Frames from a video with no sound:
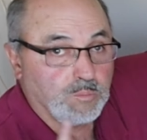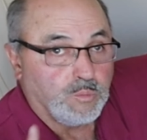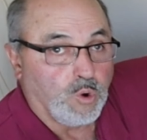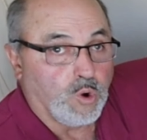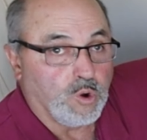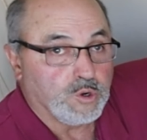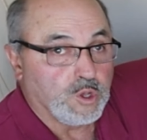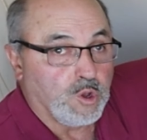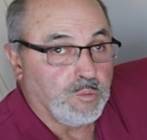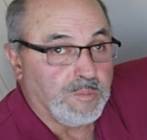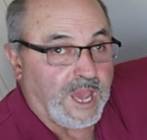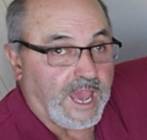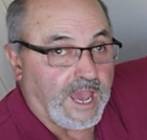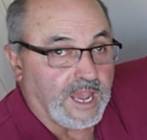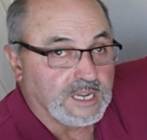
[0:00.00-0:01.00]
Porto
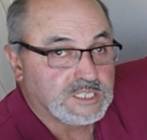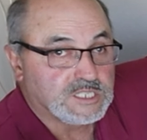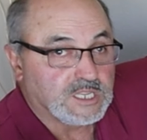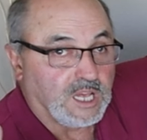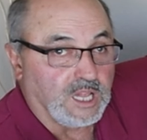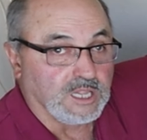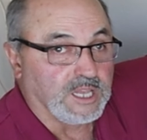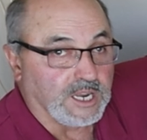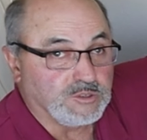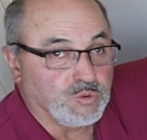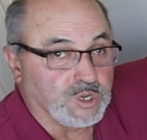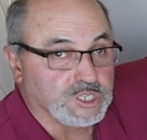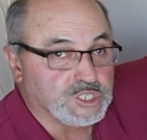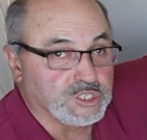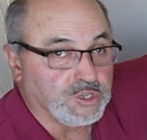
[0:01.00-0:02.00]
Max
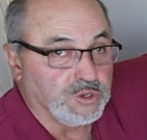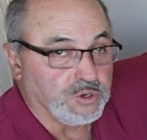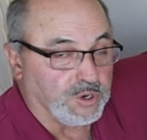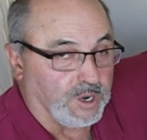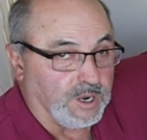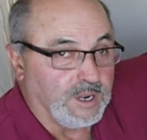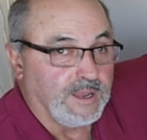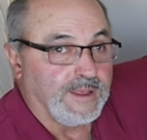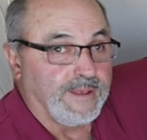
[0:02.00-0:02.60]
electric scooter.